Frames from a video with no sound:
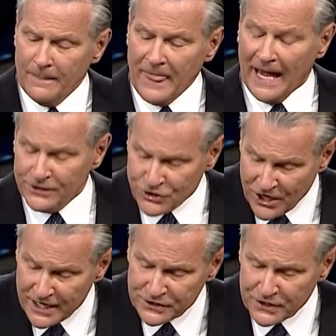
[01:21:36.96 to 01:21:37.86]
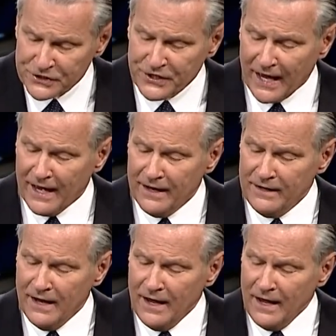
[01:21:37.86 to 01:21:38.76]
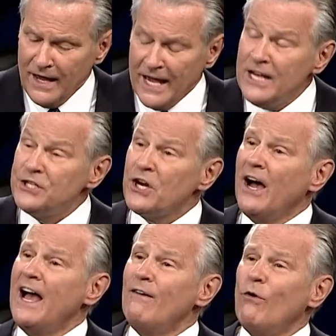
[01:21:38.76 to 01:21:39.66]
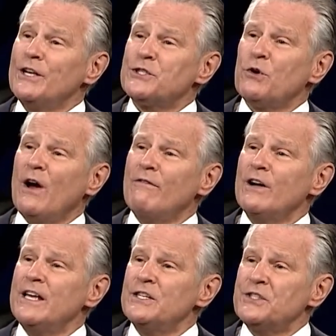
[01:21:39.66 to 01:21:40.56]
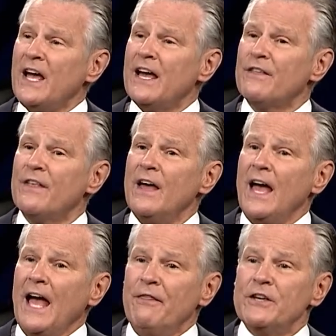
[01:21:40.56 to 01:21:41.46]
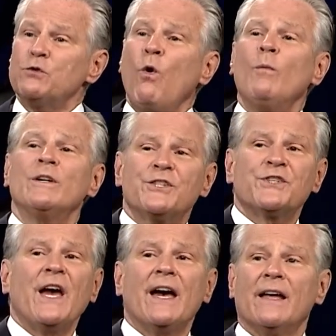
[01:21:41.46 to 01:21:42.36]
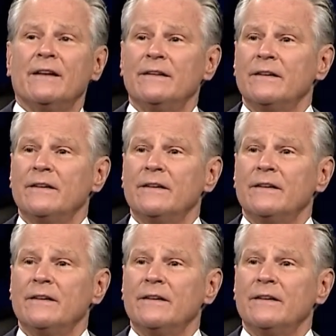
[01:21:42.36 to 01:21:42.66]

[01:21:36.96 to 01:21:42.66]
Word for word: and Jesus said, he shall have whatsoever he saith. And this woman said,